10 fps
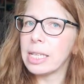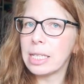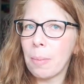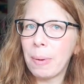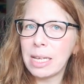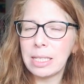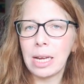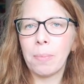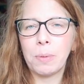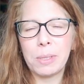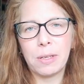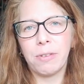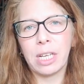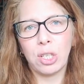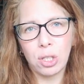like step-by-step
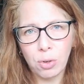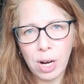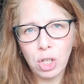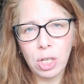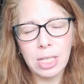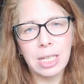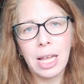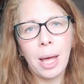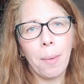specific instructions,